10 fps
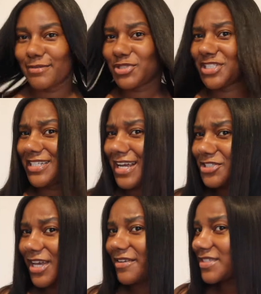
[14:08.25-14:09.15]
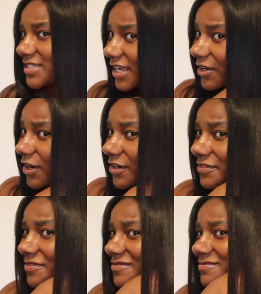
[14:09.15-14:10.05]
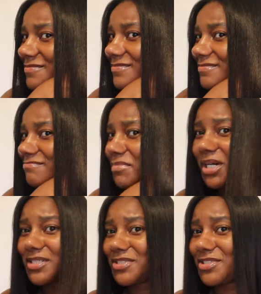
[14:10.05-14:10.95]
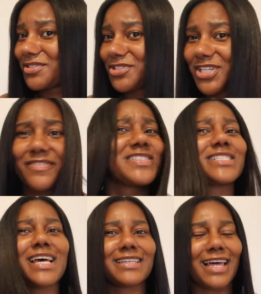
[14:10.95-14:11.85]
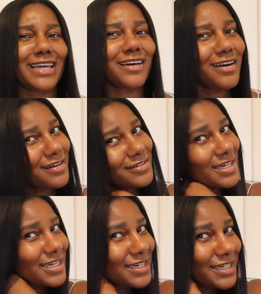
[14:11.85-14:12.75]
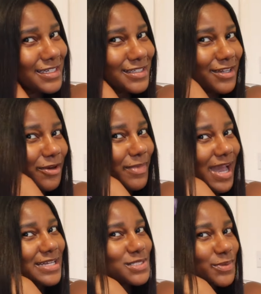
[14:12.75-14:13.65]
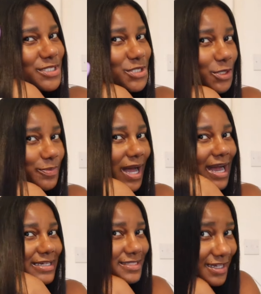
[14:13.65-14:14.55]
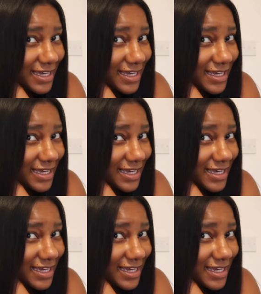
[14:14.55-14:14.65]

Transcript: She didn't actually have to take off much. She even said like, oh, you know, my ends weren't too bad.